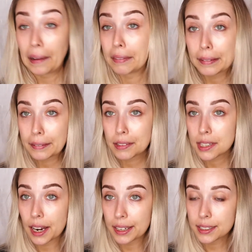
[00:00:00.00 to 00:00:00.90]
I think it's
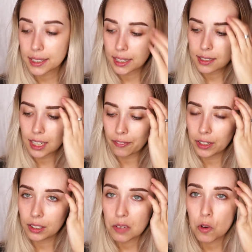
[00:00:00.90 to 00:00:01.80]
nice. It's
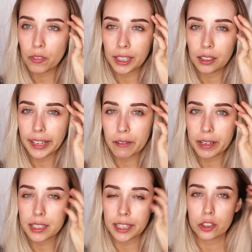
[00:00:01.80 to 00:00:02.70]
definitely more of like a
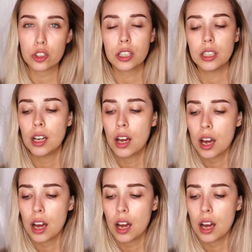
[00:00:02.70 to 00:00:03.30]
lightweight texture.